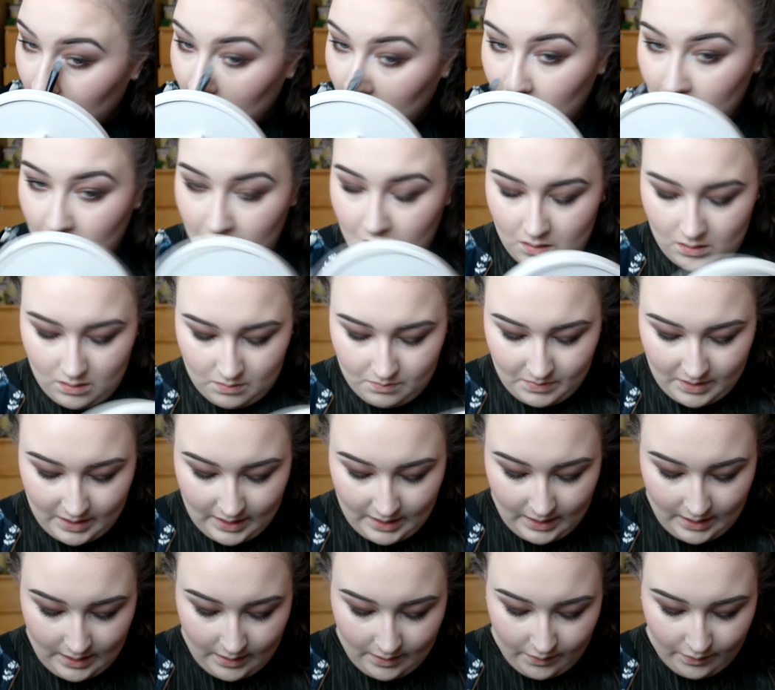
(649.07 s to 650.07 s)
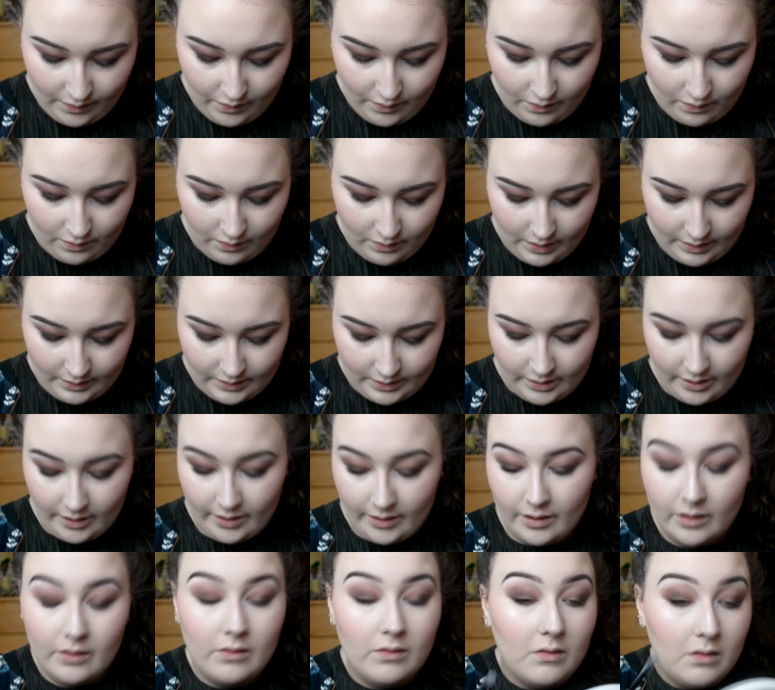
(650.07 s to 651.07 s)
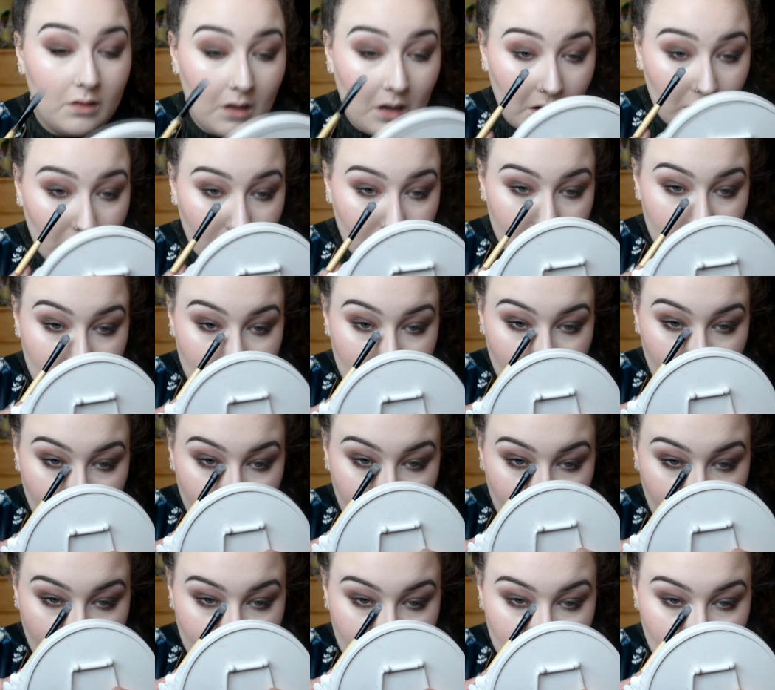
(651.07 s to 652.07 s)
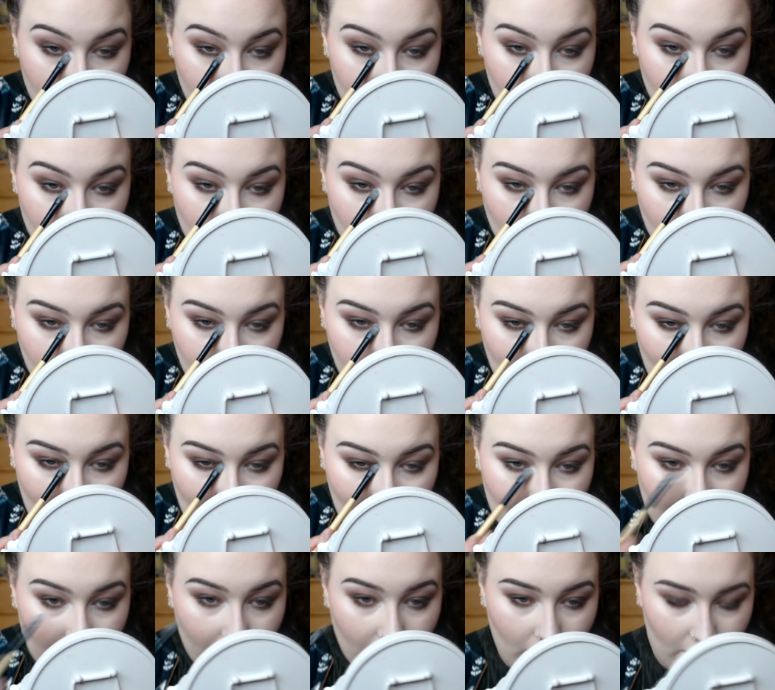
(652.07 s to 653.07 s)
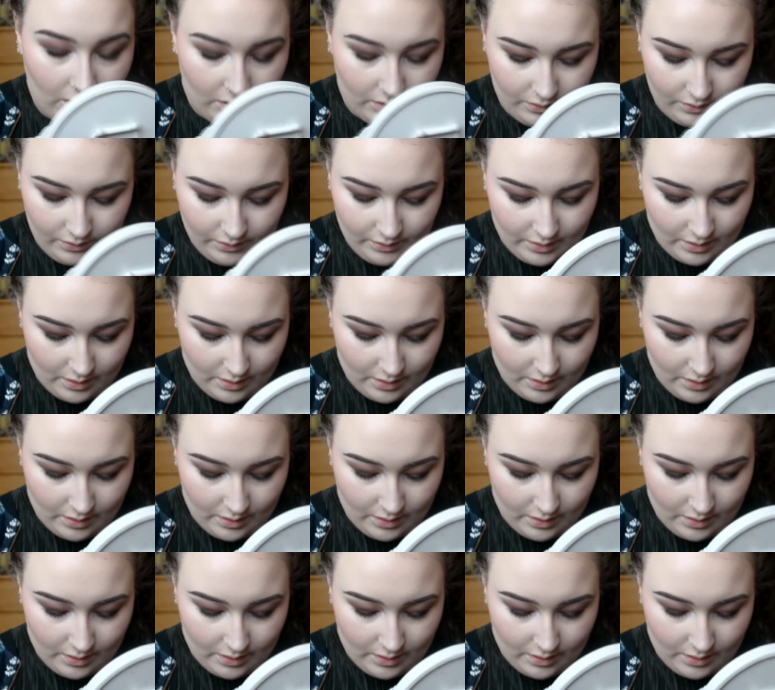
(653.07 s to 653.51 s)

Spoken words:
on my inner corner too. And obviously at first I'm just going to pack it on